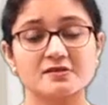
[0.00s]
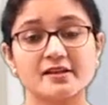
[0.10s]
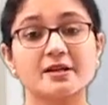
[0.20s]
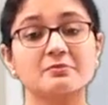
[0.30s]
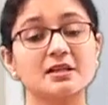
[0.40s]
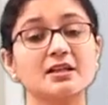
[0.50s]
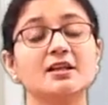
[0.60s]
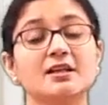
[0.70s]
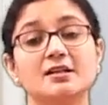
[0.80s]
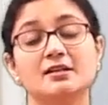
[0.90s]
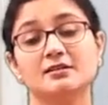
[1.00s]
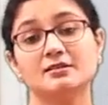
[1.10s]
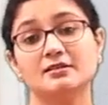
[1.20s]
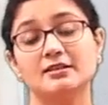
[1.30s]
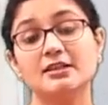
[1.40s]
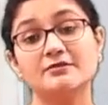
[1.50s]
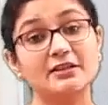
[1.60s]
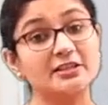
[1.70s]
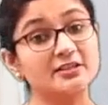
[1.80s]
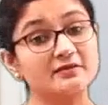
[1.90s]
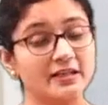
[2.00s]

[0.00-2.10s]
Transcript: can be ineffective